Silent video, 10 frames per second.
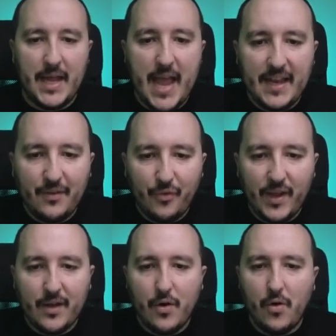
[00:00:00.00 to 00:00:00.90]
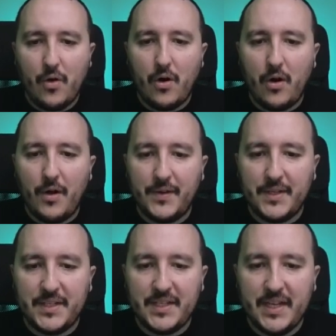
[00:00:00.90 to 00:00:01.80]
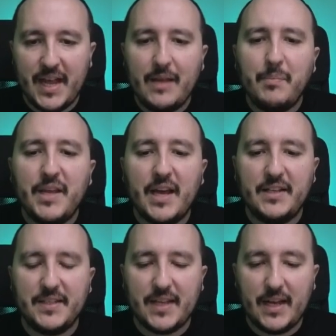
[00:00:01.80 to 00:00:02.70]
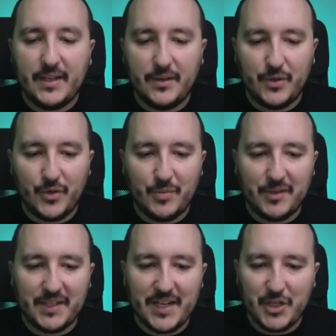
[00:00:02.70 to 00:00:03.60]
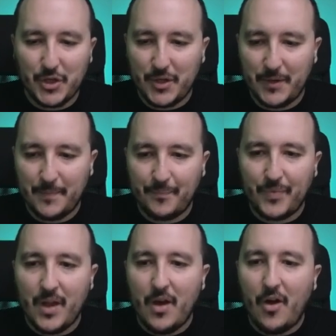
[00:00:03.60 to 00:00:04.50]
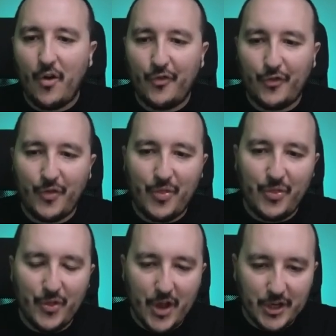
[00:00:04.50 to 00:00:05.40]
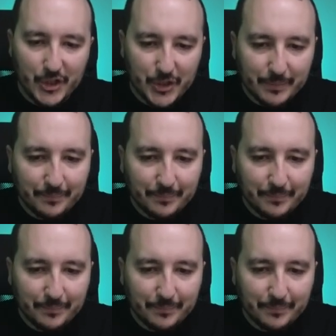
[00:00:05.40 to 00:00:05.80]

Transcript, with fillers: And if we go on the API side documentation of Nuxt,